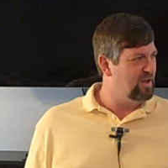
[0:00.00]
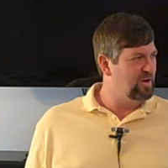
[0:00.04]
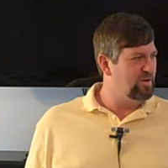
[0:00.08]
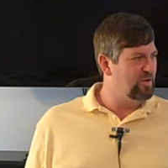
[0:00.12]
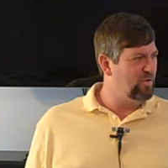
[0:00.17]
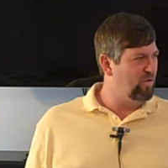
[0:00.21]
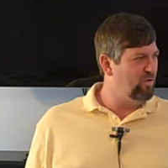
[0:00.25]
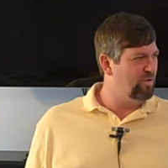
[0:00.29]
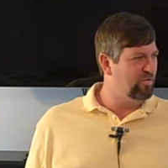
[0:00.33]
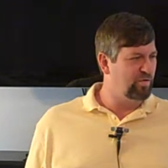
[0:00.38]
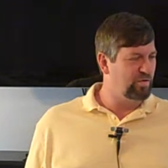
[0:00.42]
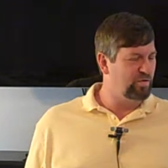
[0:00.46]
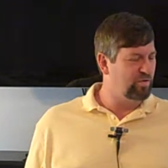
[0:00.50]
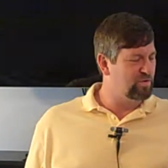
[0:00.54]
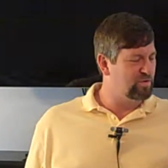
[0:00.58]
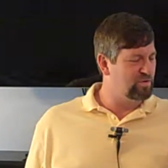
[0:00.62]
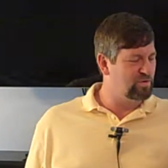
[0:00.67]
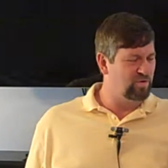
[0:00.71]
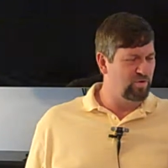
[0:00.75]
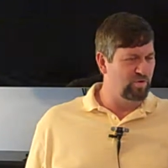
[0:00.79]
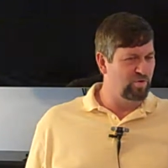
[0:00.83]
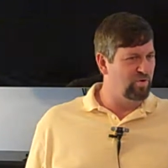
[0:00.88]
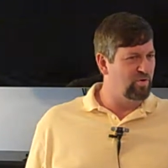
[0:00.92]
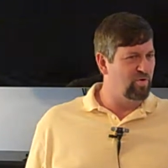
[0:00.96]
and
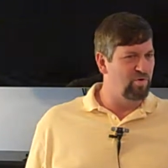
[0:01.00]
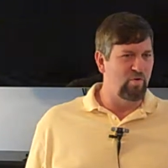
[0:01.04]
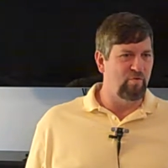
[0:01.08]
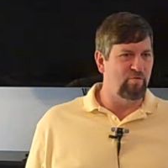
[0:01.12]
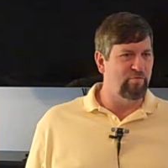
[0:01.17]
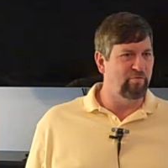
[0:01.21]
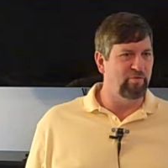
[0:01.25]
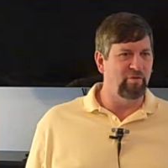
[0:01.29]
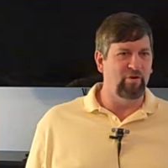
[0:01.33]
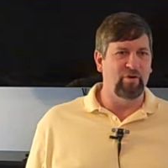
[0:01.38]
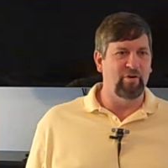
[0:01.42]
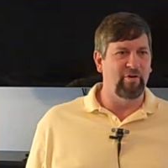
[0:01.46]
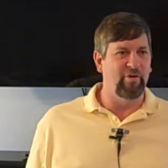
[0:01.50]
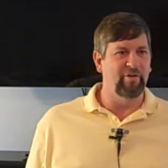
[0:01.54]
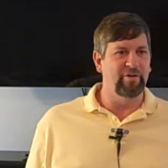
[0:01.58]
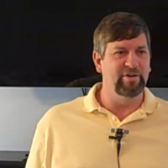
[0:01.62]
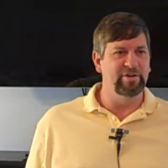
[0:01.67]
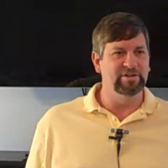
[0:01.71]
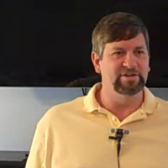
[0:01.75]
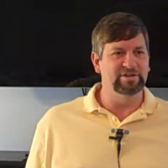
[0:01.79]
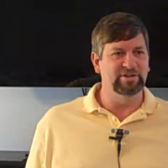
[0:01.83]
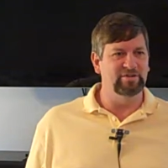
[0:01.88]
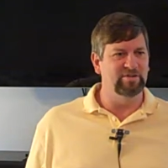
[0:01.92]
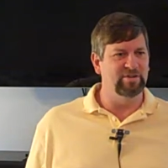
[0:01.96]
over Lord over
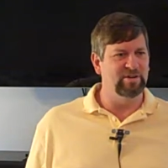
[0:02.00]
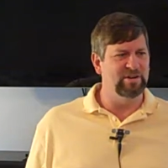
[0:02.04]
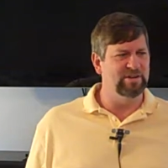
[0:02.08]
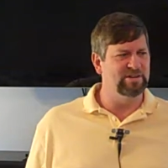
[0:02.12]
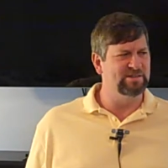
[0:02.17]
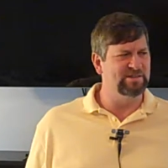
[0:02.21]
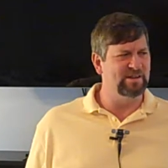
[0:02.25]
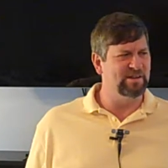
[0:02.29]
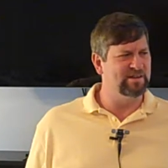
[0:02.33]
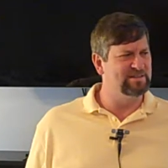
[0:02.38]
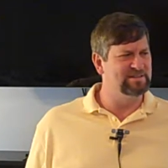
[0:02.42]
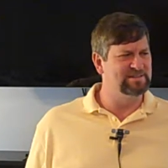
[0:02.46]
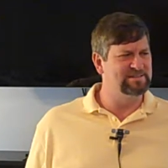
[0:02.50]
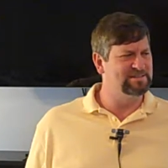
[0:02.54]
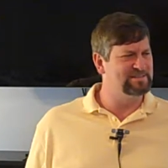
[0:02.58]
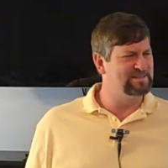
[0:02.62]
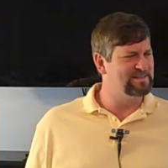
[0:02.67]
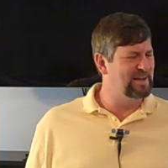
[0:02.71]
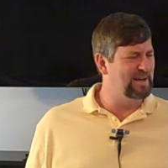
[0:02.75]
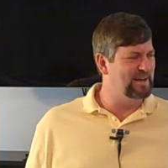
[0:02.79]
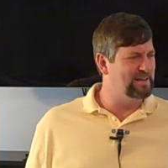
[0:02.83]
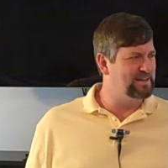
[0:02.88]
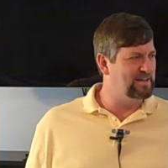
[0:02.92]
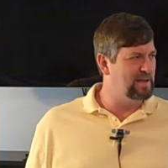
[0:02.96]
all His creation. It's
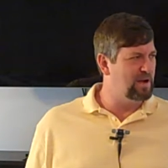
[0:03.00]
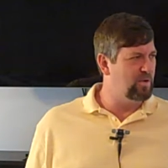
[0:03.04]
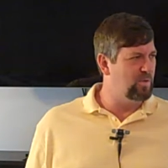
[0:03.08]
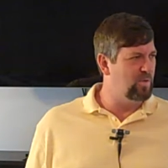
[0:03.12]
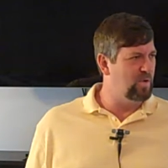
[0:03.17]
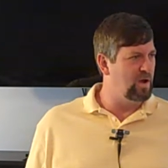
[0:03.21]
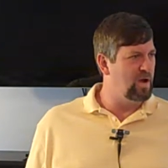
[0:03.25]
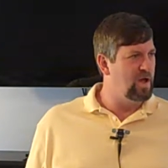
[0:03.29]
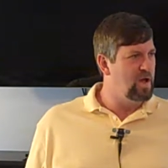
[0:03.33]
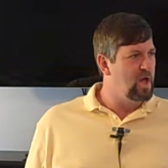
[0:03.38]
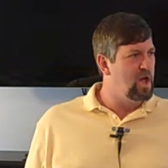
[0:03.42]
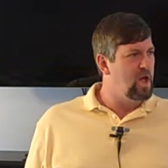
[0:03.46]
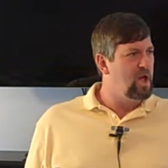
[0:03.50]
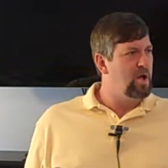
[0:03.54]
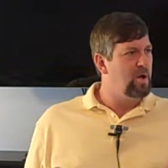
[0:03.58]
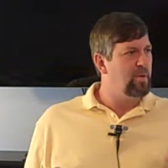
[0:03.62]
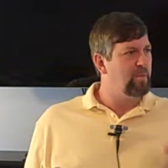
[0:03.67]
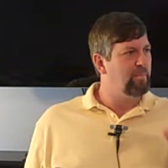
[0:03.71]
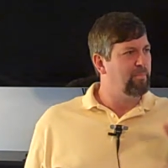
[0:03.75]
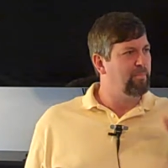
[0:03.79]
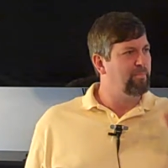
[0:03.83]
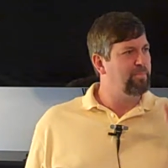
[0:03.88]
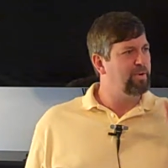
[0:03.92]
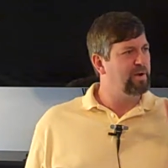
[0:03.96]
not that way.
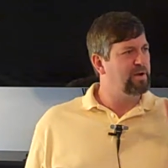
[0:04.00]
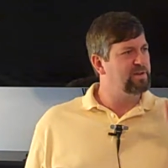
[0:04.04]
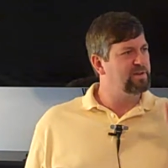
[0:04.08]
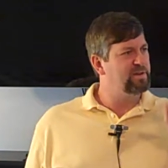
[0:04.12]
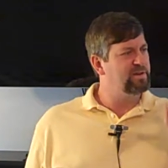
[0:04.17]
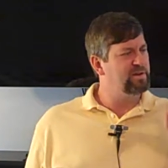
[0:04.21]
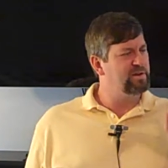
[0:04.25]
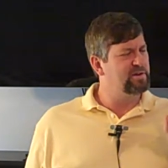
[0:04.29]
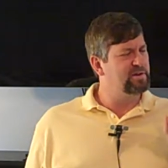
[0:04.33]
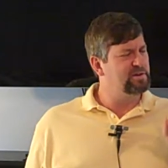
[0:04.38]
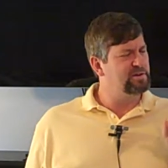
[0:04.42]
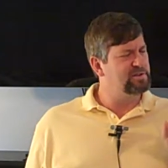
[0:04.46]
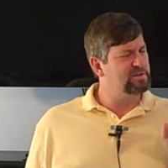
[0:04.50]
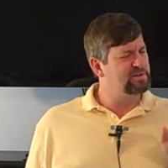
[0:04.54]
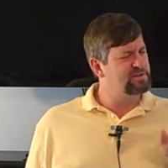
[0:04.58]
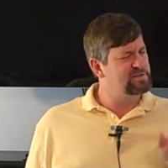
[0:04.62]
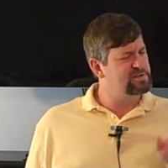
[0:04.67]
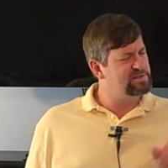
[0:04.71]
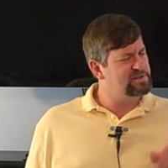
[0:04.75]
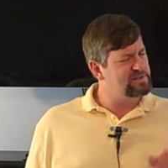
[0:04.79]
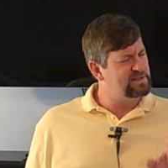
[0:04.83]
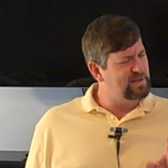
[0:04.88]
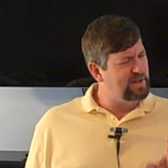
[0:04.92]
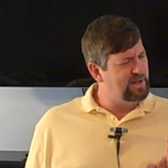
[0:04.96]
But there,
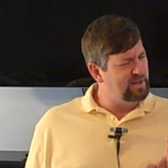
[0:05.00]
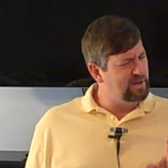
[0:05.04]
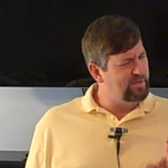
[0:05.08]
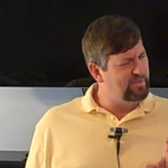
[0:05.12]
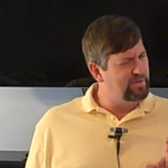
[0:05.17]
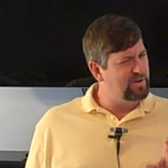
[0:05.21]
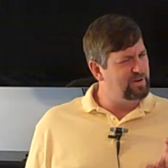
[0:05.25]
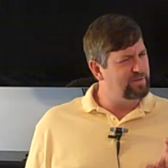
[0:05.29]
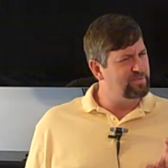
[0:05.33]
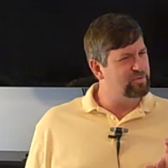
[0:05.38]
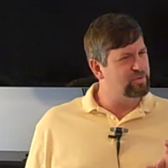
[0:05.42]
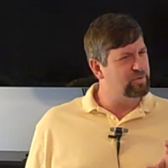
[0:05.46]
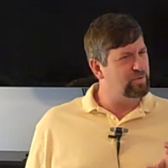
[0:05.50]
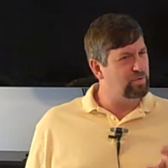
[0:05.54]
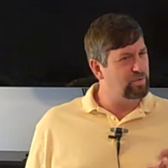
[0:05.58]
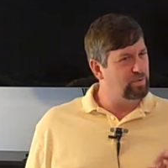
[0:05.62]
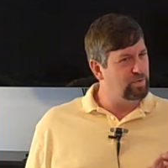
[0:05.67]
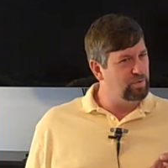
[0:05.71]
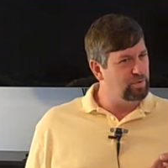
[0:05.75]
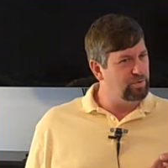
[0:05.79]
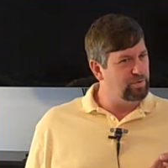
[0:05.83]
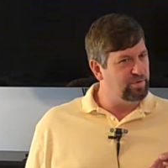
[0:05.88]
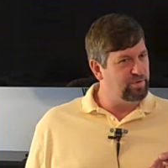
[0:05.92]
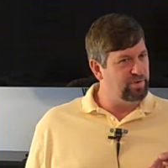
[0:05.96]
there is an element of
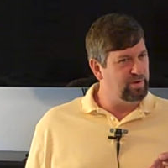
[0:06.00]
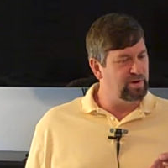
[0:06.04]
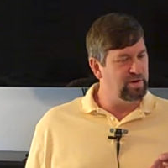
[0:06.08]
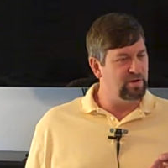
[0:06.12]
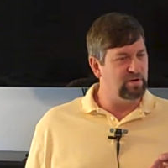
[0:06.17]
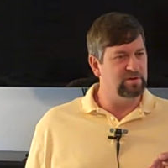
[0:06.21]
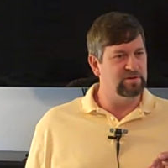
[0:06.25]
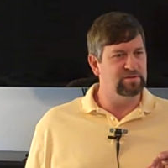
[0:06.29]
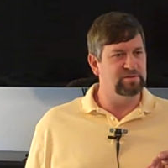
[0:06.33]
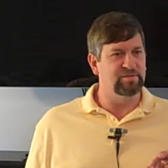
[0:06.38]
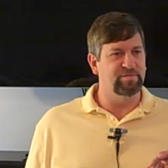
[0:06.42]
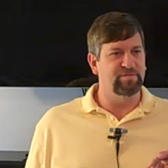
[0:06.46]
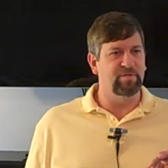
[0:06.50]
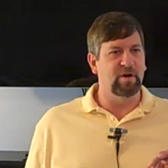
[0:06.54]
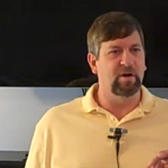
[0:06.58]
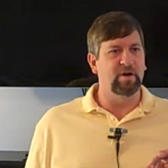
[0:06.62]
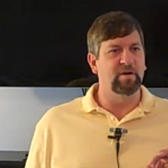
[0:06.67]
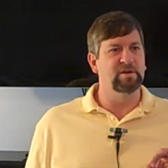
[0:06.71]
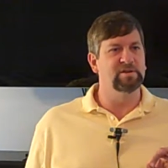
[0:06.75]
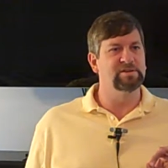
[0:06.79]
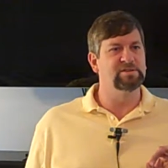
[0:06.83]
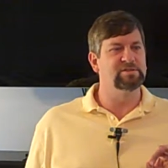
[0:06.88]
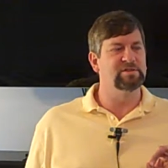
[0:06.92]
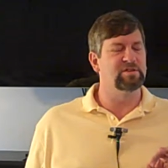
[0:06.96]
truth here as
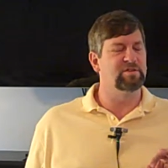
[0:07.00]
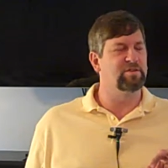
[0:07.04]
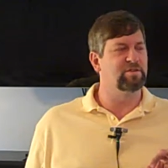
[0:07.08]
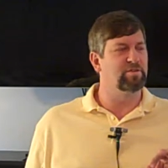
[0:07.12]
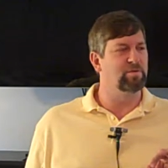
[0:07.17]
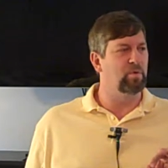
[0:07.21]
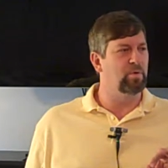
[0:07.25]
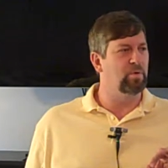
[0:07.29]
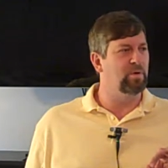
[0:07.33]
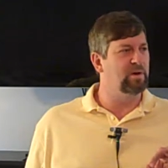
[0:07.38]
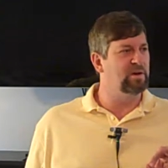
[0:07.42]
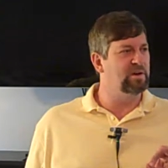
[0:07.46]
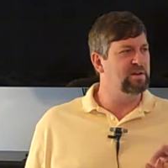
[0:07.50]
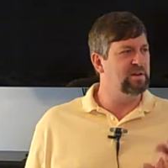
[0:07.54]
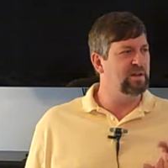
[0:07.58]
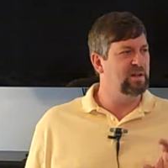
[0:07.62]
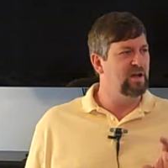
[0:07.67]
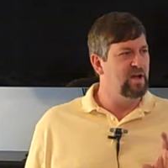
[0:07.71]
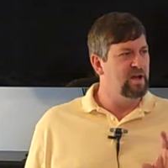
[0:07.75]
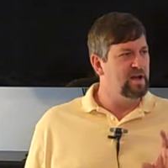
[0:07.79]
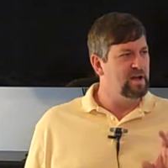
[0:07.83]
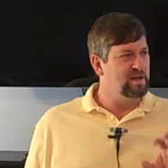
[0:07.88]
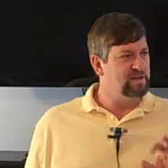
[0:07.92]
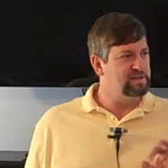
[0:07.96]
far as
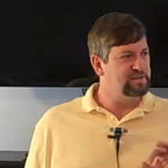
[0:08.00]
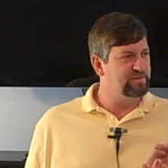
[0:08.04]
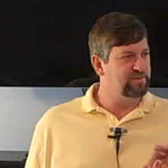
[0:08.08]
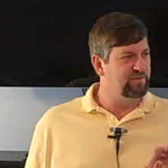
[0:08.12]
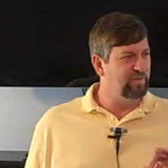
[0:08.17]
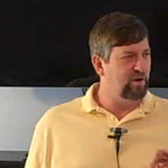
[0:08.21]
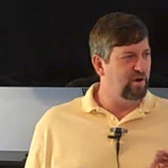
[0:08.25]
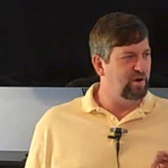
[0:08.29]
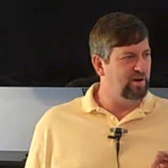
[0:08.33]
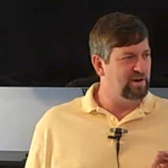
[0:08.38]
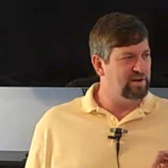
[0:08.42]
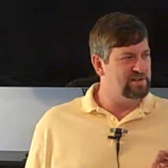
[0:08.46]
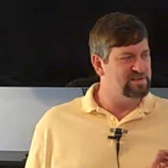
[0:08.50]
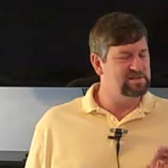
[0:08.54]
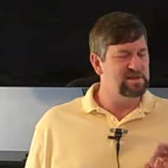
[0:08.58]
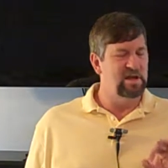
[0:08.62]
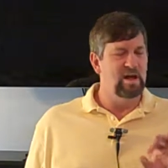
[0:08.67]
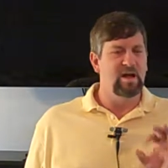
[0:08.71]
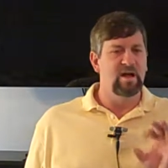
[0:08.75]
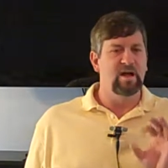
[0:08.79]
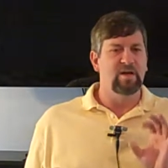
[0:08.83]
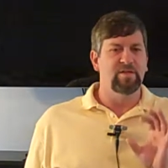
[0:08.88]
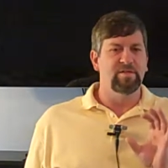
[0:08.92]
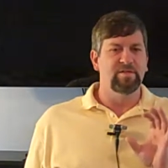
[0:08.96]
authority, as far
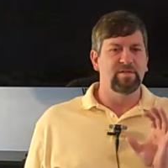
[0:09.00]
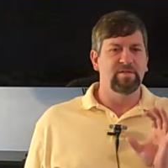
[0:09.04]
as